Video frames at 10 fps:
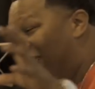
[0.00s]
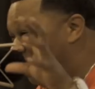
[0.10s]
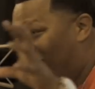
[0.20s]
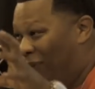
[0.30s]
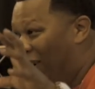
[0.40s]

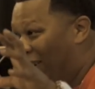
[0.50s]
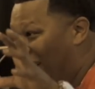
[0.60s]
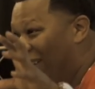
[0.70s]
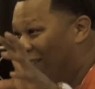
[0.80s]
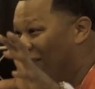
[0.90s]
gutter as
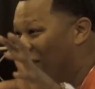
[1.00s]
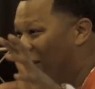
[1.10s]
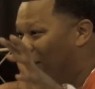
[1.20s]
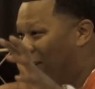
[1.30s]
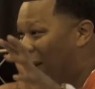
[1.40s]
fuck. Like, you
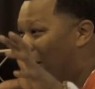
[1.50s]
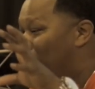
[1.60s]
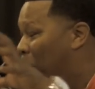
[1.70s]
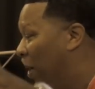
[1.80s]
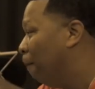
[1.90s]
know what I'm
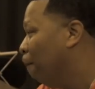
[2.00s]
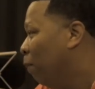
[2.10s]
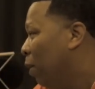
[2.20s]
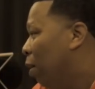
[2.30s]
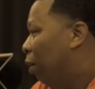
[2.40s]
saying?
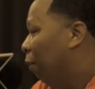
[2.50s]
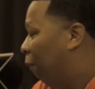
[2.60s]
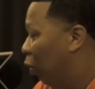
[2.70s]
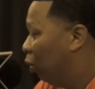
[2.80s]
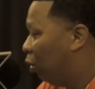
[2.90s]
But
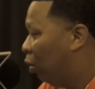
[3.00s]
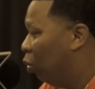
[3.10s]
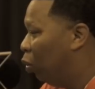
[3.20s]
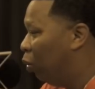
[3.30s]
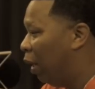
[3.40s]
the
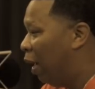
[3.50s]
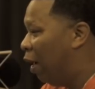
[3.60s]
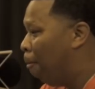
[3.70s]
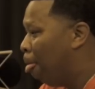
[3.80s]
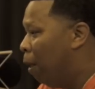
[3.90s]
first
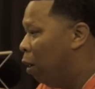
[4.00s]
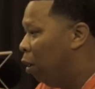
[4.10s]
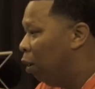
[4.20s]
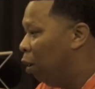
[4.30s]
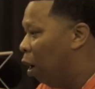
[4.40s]
dude that
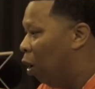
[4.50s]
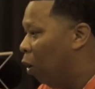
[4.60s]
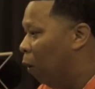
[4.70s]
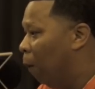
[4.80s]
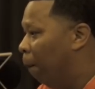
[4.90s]

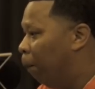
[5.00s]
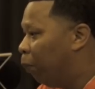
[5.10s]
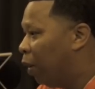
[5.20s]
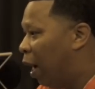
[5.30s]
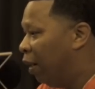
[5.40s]

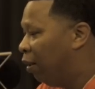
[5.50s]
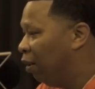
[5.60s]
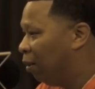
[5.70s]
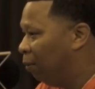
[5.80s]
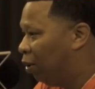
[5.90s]

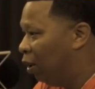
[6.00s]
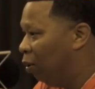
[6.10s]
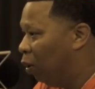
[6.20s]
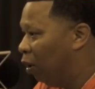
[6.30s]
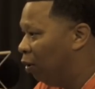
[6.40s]
I did some
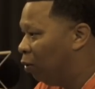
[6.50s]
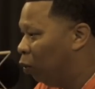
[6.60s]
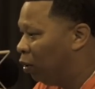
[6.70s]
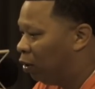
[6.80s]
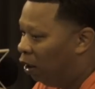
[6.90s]
shit
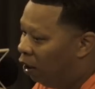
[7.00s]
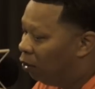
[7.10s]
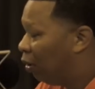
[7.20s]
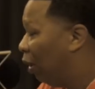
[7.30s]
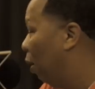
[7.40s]
was
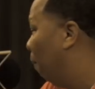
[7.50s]
Lil